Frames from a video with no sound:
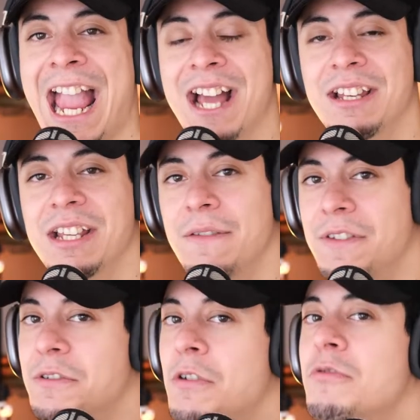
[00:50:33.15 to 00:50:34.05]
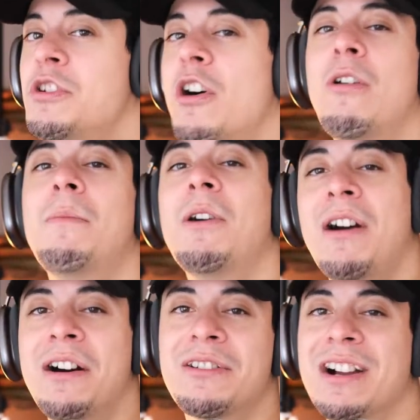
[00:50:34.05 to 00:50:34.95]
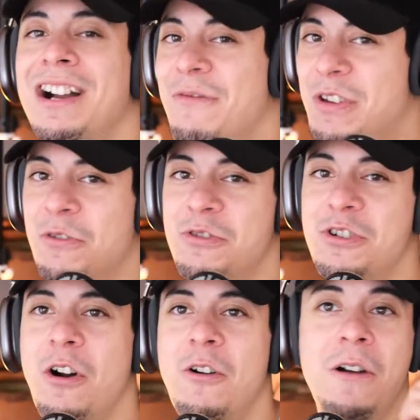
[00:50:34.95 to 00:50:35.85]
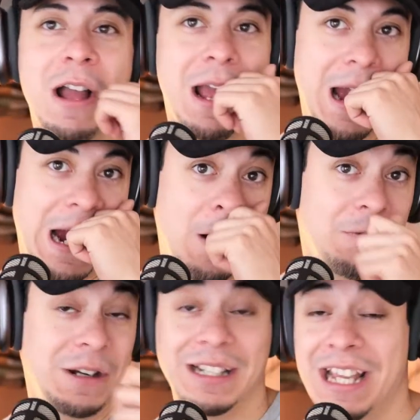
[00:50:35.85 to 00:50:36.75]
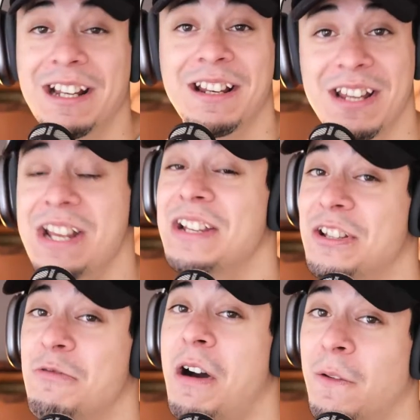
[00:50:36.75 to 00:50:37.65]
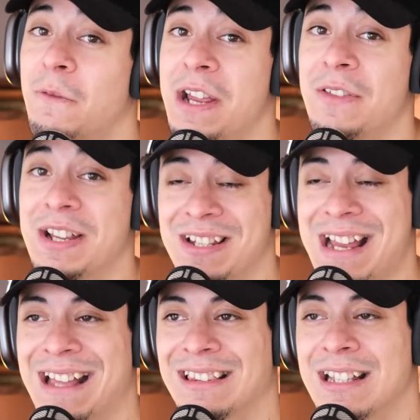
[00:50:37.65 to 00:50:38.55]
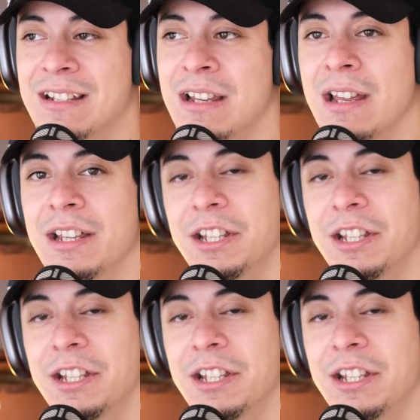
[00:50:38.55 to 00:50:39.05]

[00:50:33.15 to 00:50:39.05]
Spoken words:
And if you don't know about Hanukkah, if you don't know how related it is to our faith as Catholics,